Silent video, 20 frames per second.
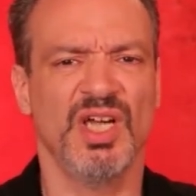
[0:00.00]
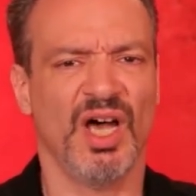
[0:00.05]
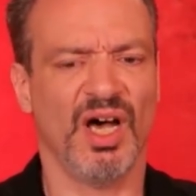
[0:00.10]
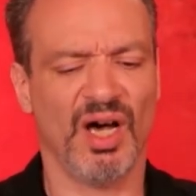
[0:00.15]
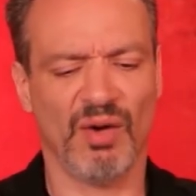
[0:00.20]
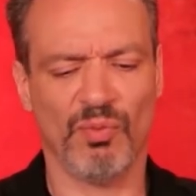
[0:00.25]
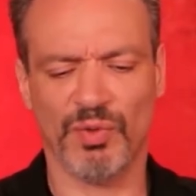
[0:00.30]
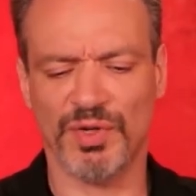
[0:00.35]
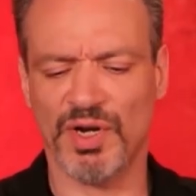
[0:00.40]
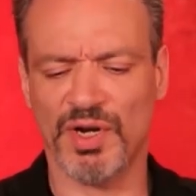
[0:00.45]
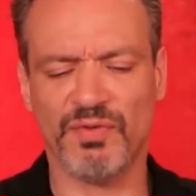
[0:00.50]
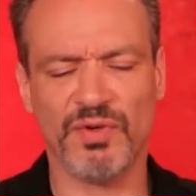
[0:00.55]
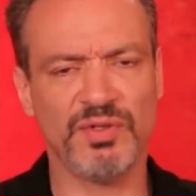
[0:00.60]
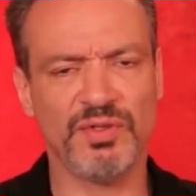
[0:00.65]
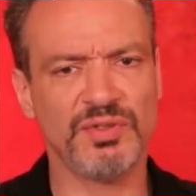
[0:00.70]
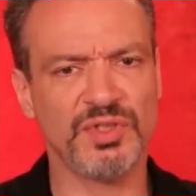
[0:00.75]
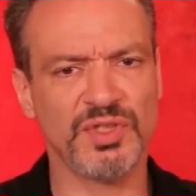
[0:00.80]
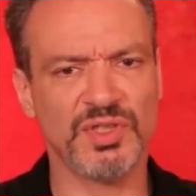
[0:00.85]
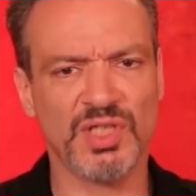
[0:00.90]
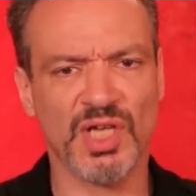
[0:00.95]
Uh, whenever
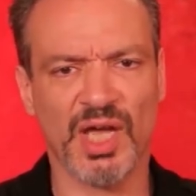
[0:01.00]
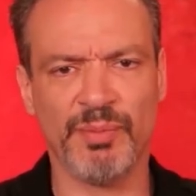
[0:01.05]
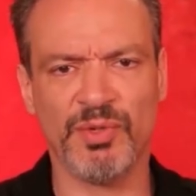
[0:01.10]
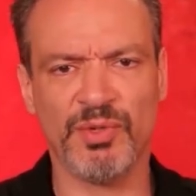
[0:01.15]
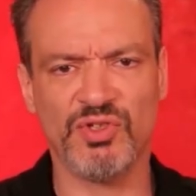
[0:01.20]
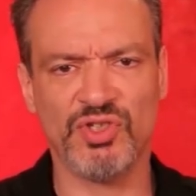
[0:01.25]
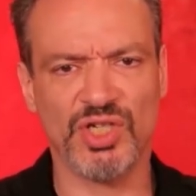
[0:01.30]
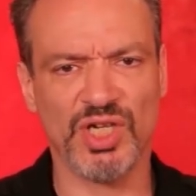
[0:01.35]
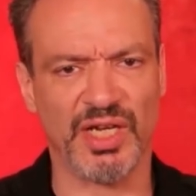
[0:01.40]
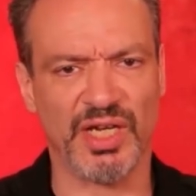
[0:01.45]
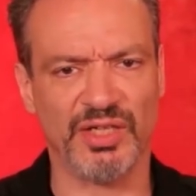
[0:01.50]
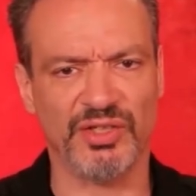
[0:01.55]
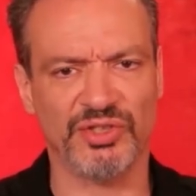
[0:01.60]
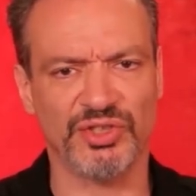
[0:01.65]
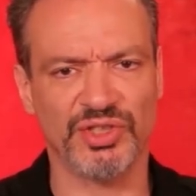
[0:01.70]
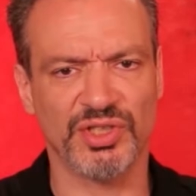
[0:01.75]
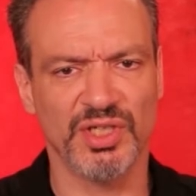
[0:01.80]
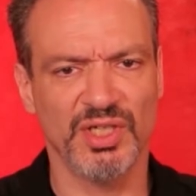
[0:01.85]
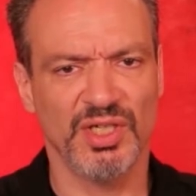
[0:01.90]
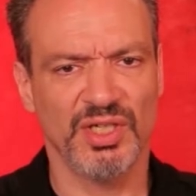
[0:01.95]
there's a time of
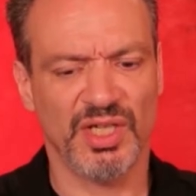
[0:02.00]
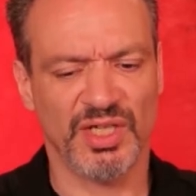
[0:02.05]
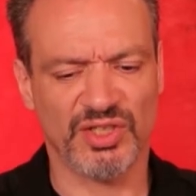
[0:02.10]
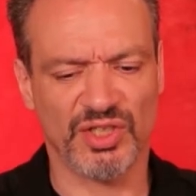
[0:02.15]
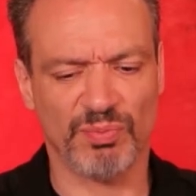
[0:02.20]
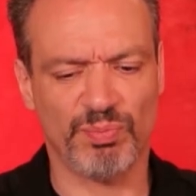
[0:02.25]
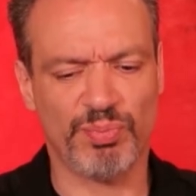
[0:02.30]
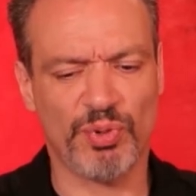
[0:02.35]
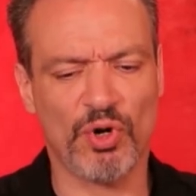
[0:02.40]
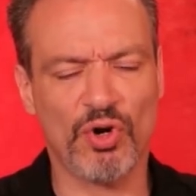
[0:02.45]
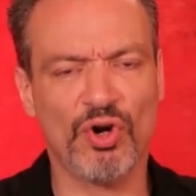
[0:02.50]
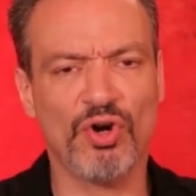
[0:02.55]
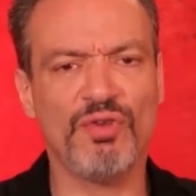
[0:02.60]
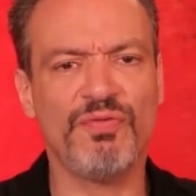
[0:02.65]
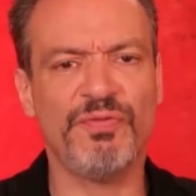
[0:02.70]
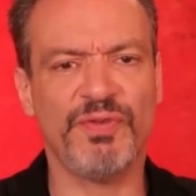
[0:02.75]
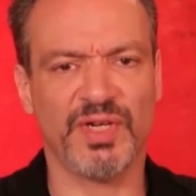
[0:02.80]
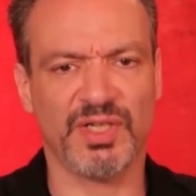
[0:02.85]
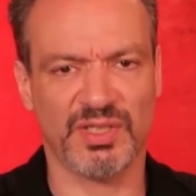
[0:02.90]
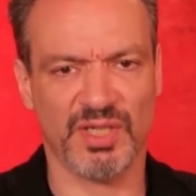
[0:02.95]
change, that's a
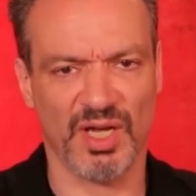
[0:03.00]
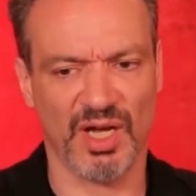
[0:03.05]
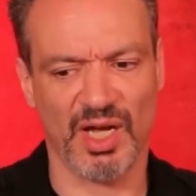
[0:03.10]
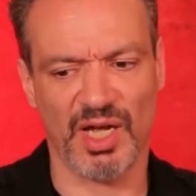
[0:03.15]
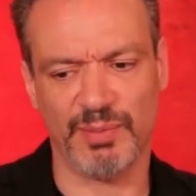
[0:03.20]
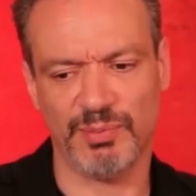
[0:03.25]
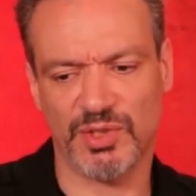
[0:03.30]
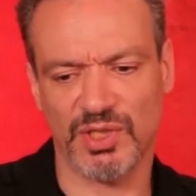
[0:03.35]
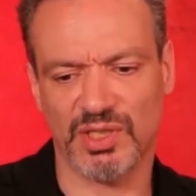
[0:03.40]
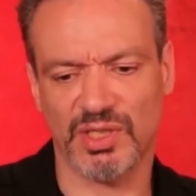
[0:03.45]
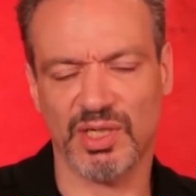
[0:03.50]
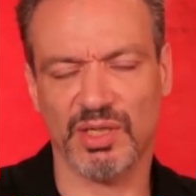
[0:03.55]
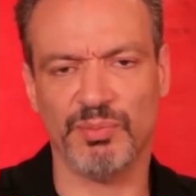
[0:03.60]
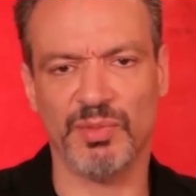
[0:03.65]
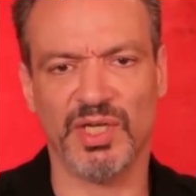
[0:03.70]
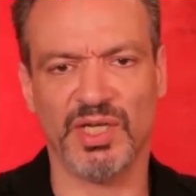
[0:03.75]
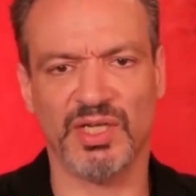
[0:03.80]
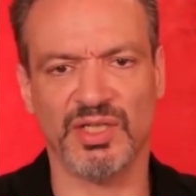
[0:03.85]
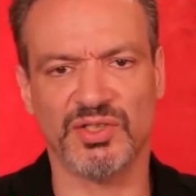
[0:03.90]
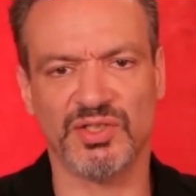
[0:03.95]
perfect time to
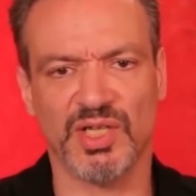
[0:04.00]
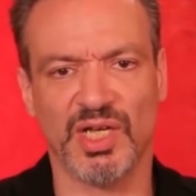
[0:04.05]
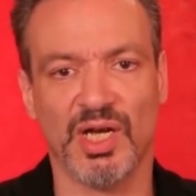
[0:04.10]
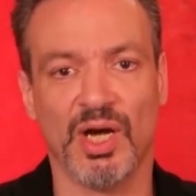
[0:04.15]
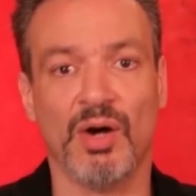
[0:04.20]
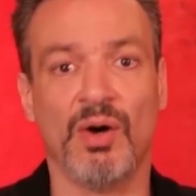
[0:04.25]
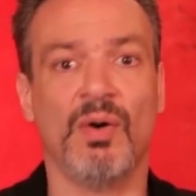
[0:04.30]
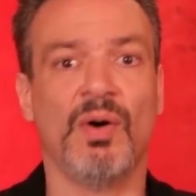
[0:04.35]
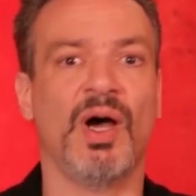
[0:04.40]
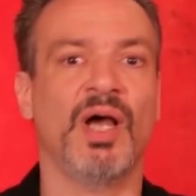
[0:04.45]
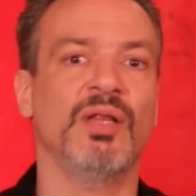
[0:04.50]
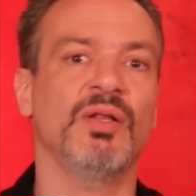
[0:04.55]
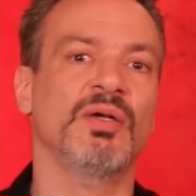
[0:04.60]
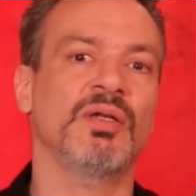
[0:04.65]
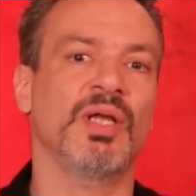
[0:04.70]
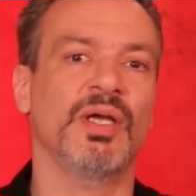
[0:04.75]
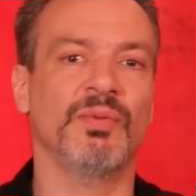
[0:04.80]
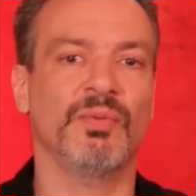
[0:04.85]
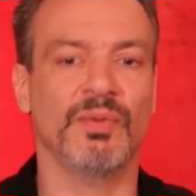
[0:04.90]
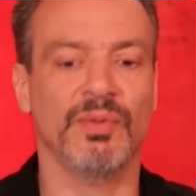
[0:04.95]
come in and say, "Oh, I
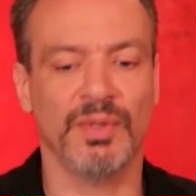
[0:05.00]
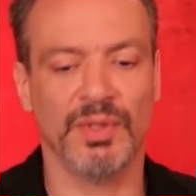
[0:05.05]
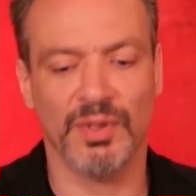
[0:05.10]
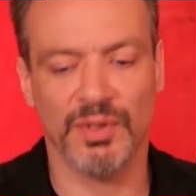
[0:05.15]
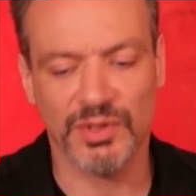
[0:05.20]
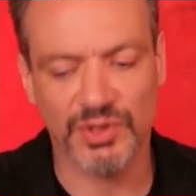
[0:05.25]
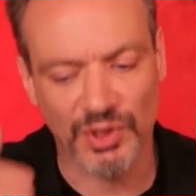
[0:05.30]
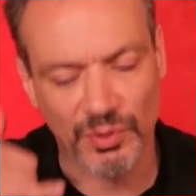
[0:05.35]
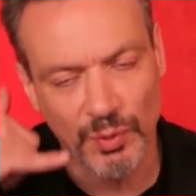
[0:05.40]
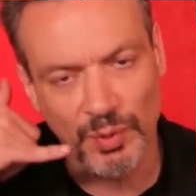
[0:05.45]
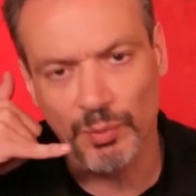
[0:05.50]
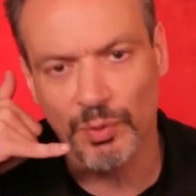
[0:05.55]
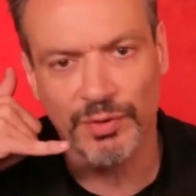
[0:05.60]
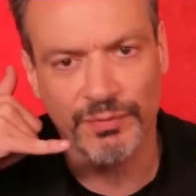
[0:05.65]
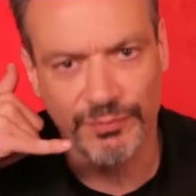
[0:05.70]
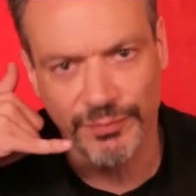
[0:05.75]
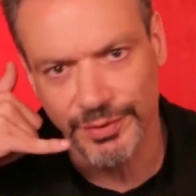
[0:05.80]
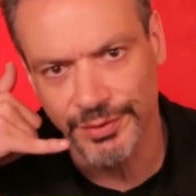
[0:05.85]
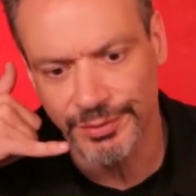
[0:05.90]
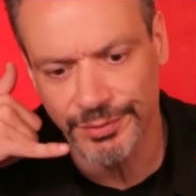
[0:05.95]
look like uh, looks like we
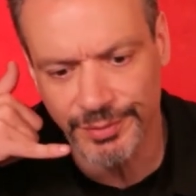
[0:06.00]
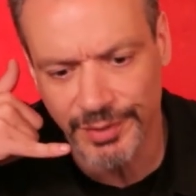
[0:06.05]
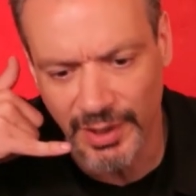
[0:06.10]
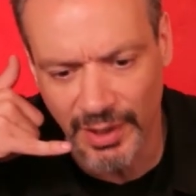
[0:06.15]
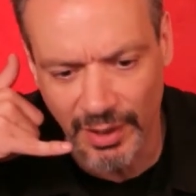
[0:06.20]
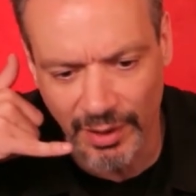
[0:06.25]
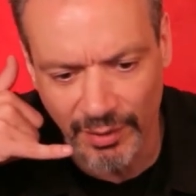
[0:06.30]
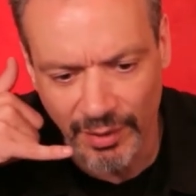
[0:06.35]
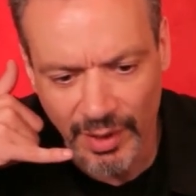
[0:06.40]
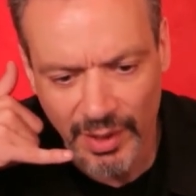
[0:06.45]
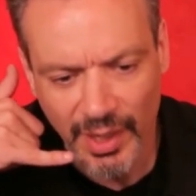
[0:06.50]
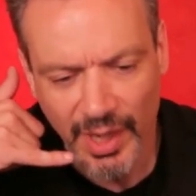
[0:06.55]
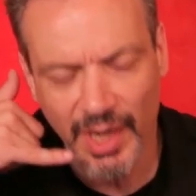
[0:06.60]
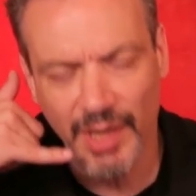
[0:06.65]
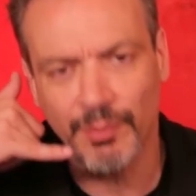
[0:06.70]
work for you now.